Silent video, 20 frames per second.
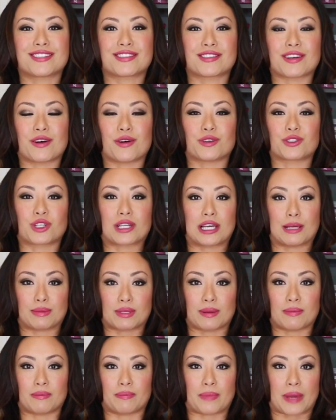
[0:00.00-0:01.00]
So keep
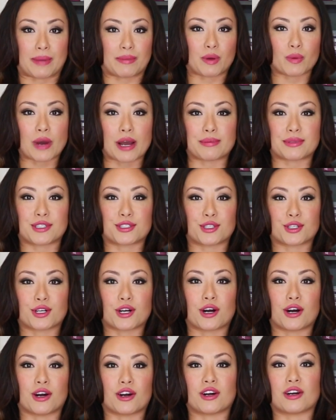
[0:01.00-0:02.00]
some baby wipes in
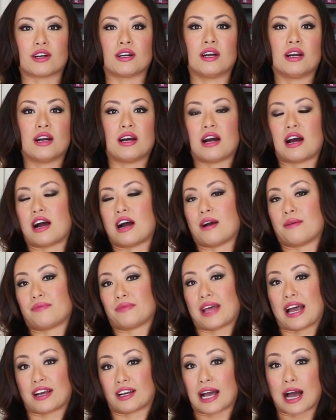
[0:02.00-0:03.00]
your car.
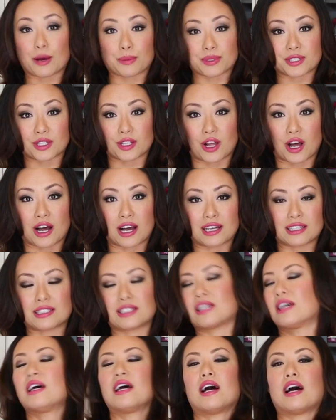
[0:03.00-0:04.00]
That helps a lot.